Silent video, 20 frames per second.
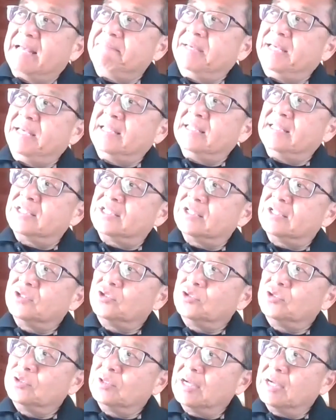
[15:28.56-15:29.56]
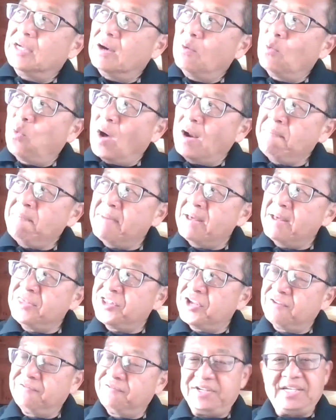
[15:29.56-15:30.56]
means 1 month
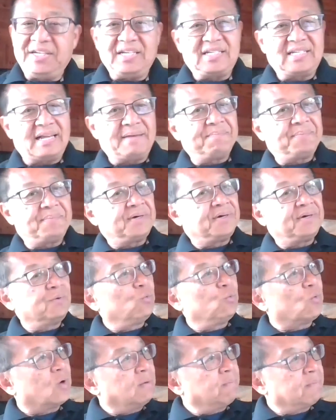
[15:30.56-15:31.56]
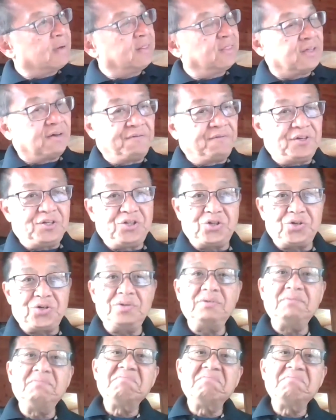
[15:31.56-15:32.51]
off in December, 1 month off in June,